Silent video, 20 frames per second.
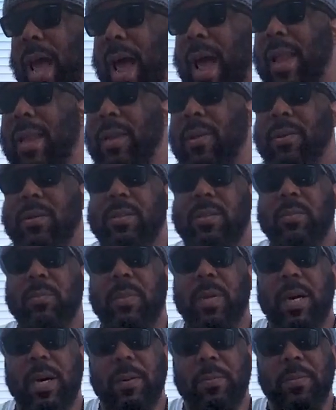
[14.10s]
i looked
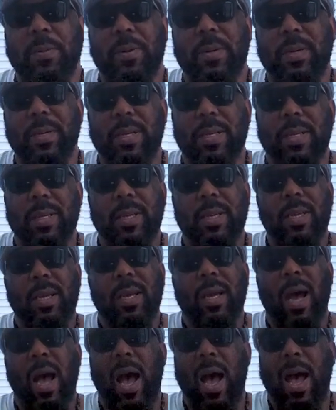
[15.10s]
them up
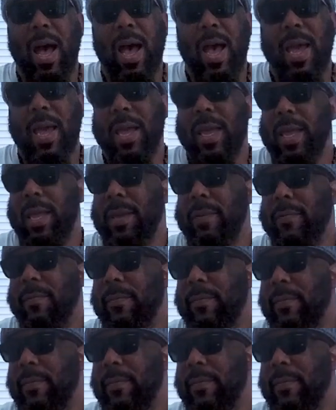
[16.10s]
i